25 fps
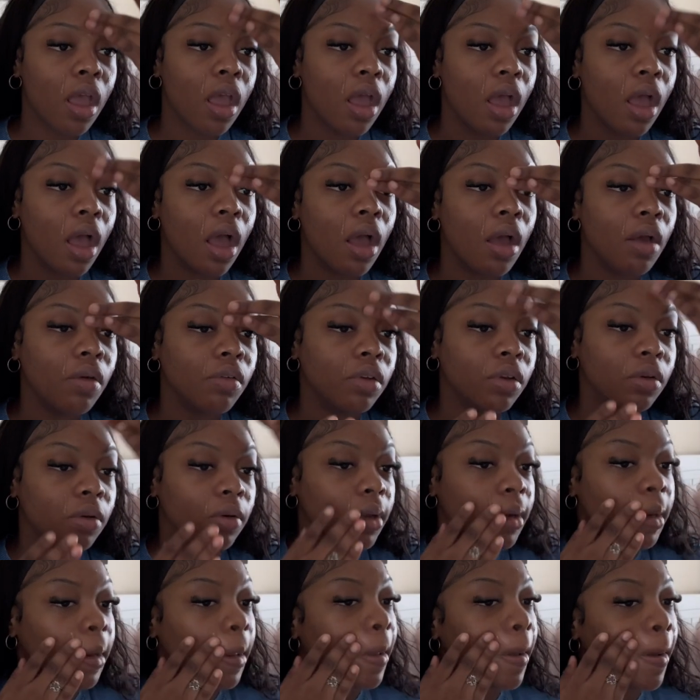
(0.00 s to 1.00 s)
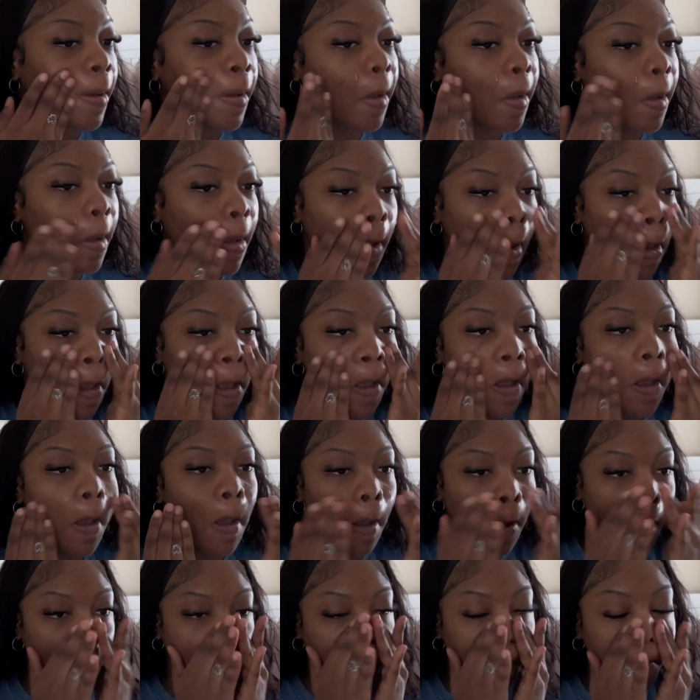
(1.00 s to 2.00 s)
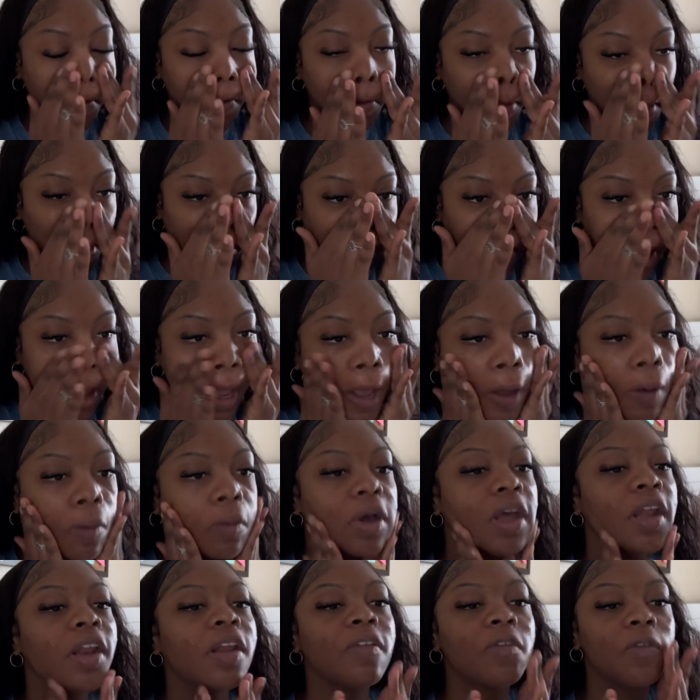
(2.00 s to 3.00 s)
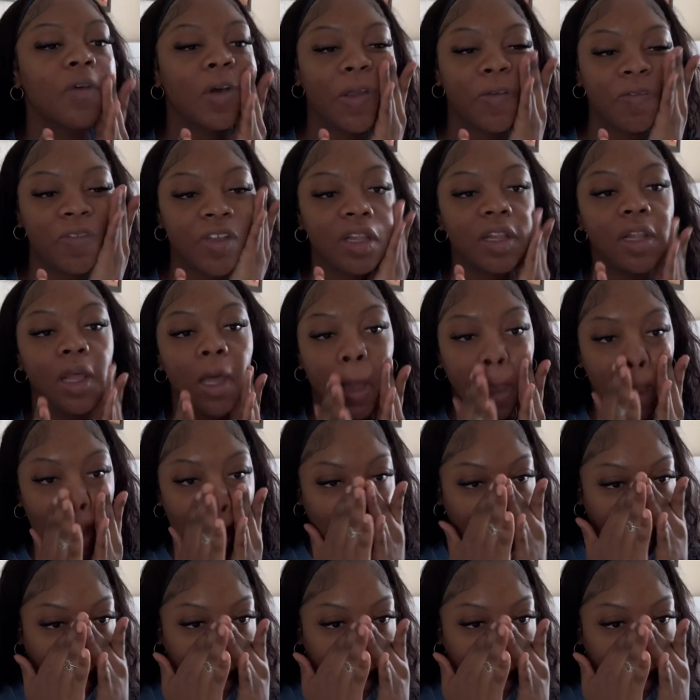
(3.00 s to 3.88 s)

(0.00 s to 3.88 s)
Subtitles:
I have no idea. Yeah, a wet and wavy look.